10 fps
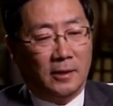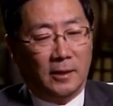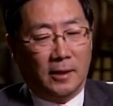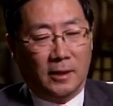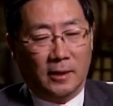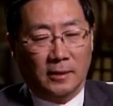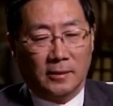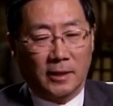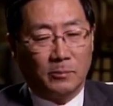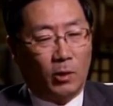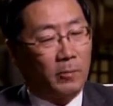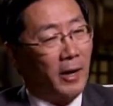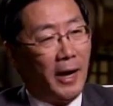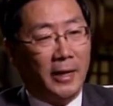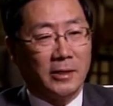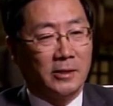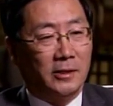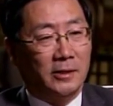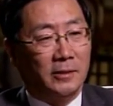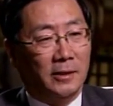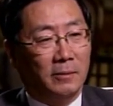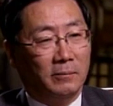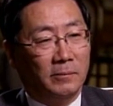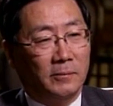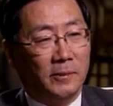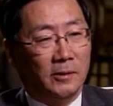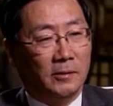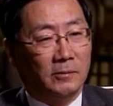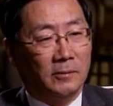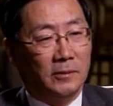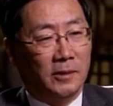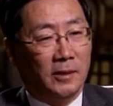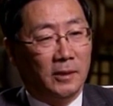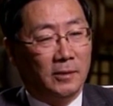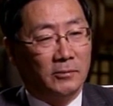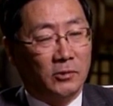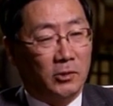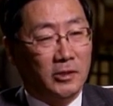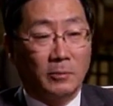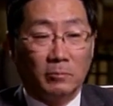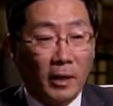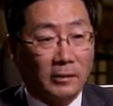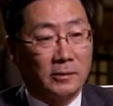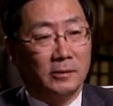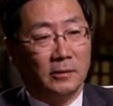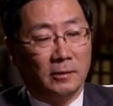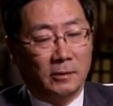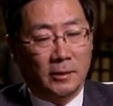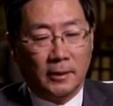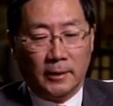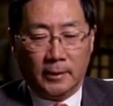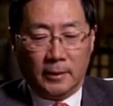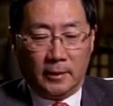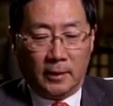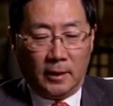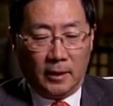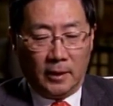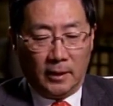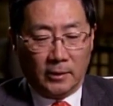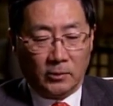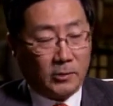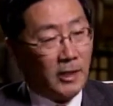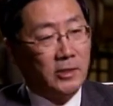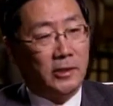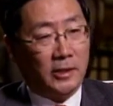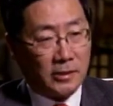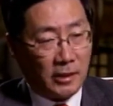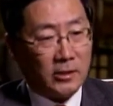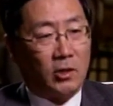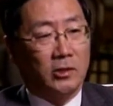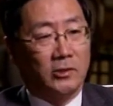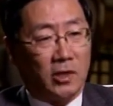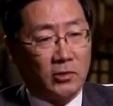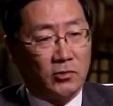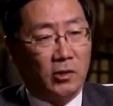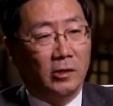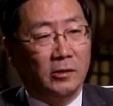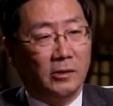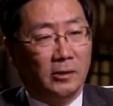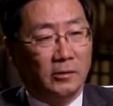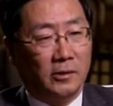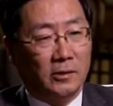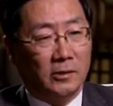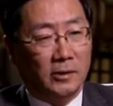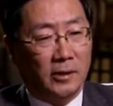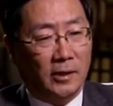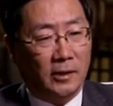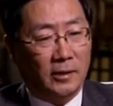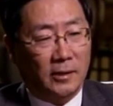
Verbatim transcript: uh, that's probably highest in um, you know 30 uh, some months. You know, so that's that's that's cause concern. You know, there's the